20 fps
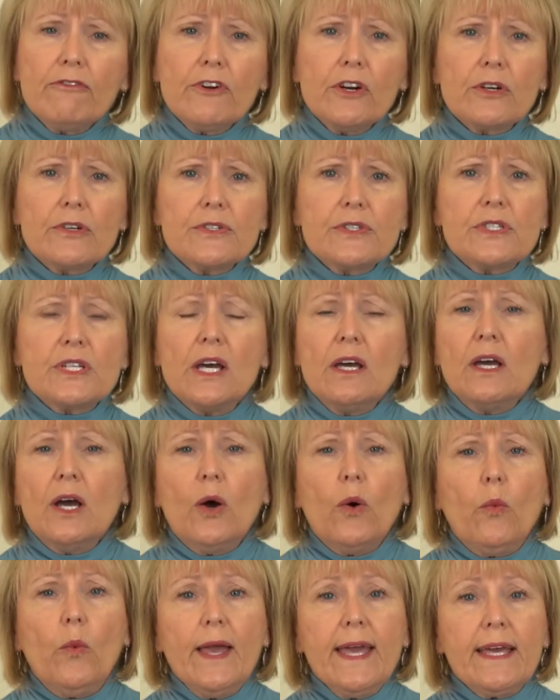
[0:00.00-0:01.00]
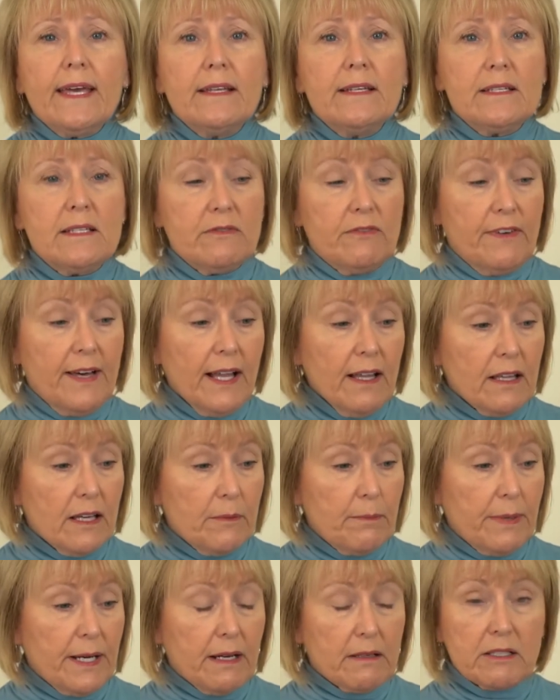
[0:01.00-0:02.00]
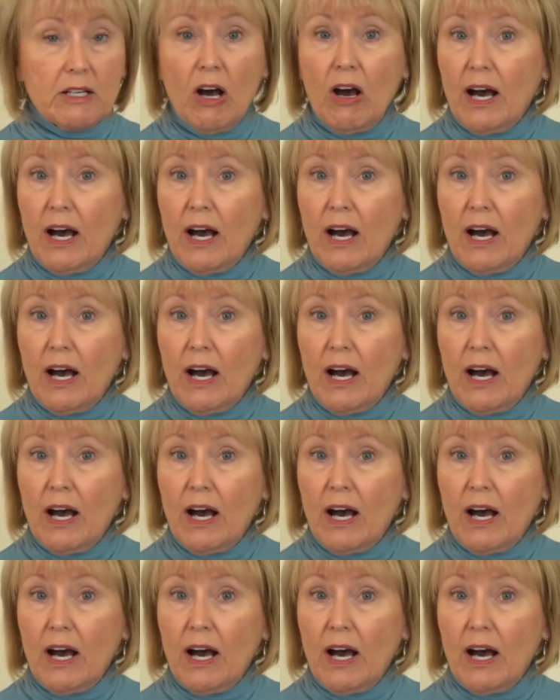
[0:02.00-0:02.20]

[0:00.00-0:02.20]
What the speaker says: First, we can develop a